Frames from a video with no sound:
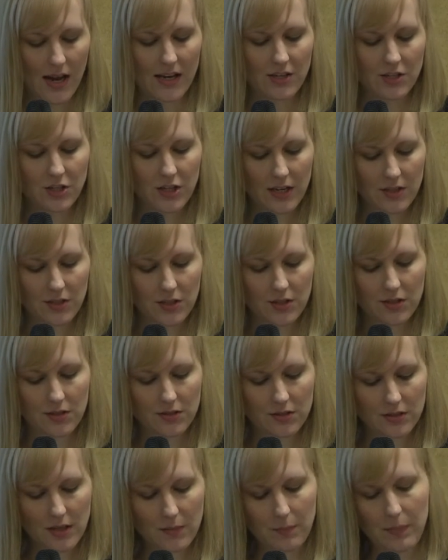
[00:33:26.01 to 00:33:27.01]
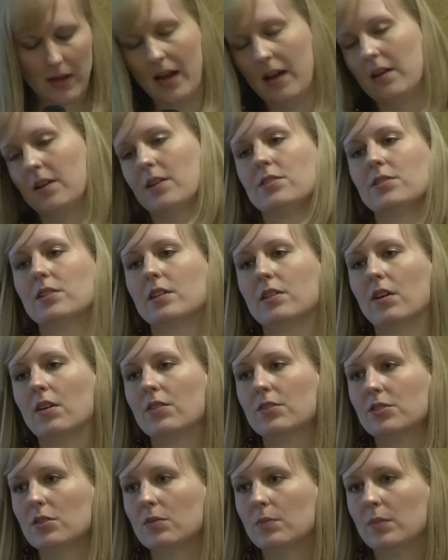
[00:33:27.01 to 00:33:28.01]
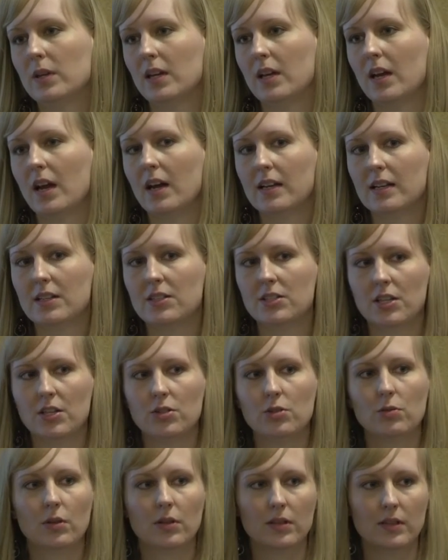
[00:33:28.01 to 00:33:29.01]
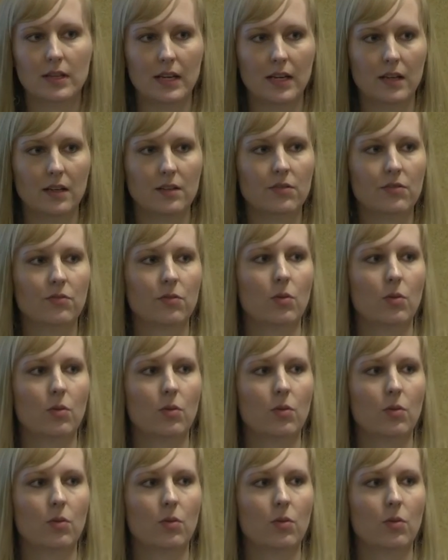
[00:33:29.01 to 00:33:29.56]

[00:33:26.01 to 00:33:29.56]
and changes in sleep patterns can also be a continual need